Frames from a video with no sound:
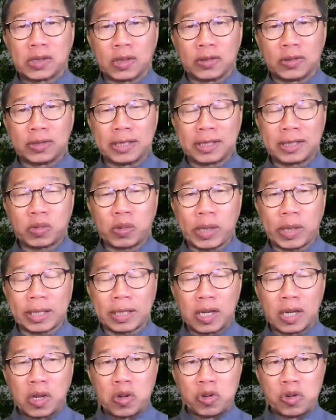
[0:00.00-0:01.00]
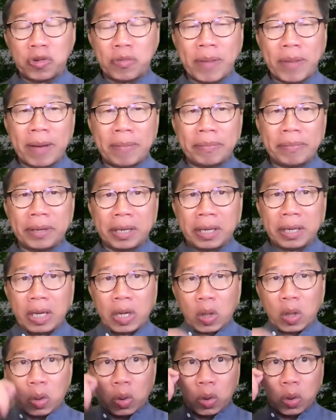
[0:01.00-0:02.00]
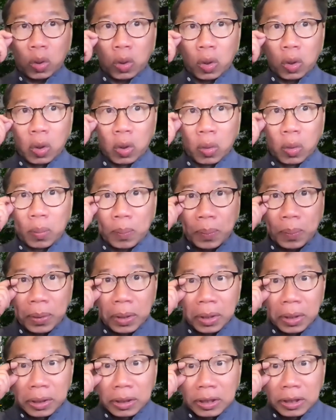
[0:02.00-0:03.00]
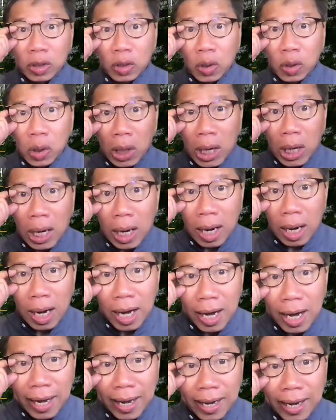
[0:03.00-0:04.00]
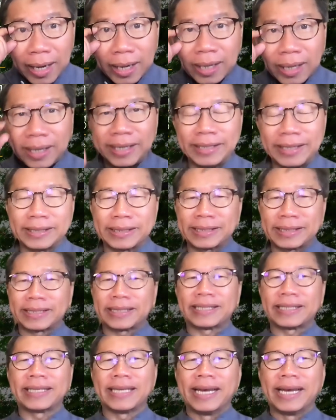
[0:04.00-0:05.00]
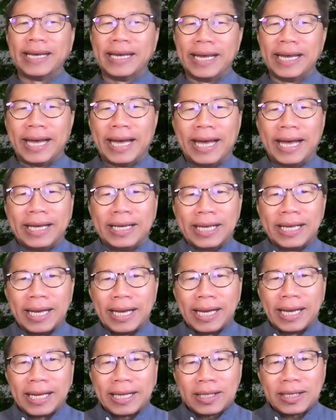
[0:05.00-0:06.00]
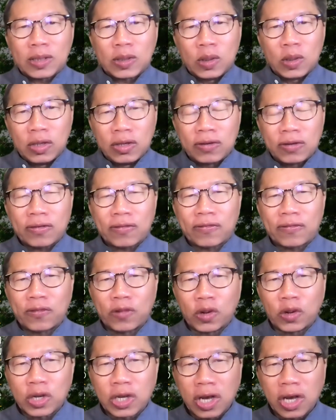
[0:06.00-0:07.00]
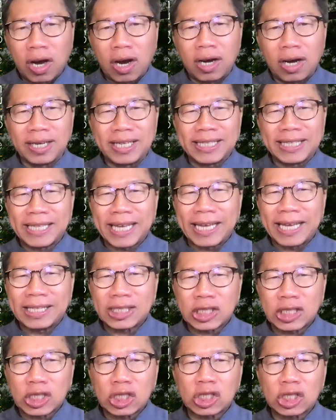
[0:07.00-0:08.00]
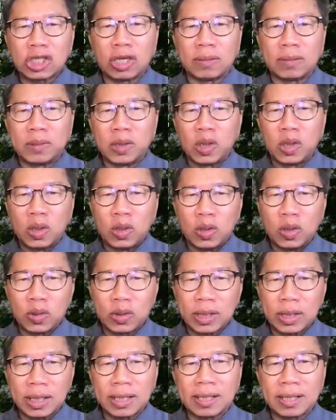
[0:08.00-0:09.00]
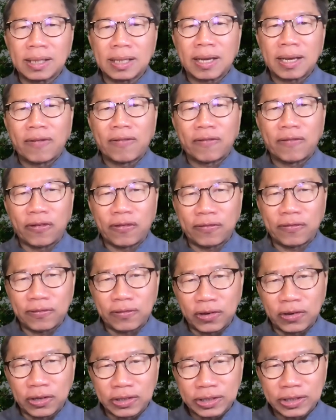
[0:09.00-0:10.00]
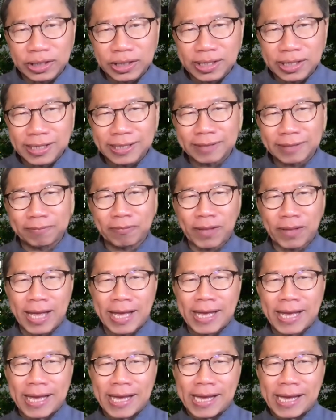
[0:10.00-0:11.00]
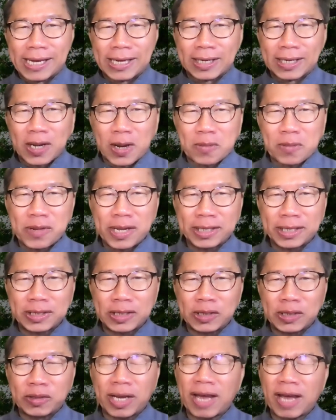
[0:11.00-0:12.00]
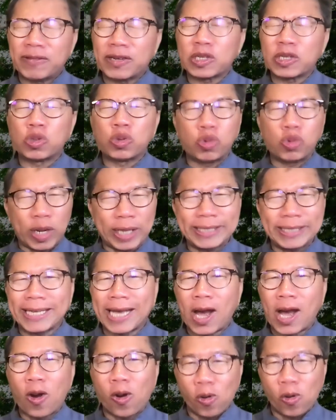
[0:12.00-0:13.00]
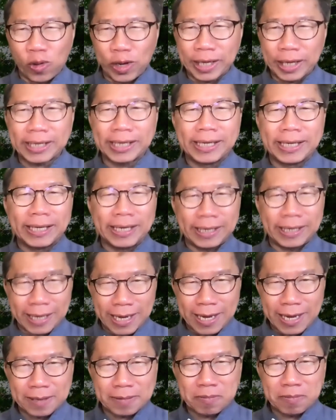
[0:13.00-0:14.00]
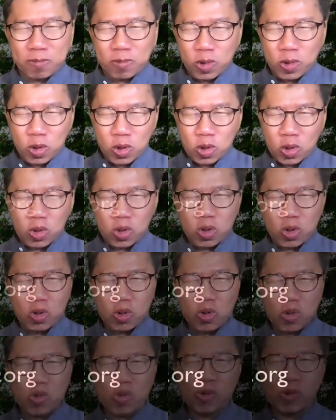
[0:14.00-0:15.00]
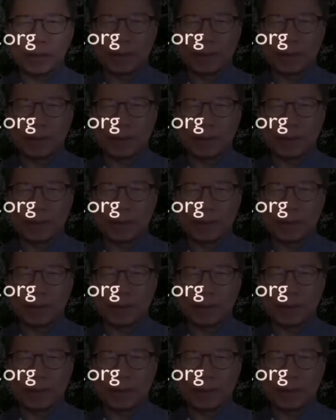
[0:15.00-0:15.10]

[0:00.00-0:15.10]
So this week, remember, open your eyes to look for God and stop looking for faults. God bless you. Have a great week ahead. Woo-hoo.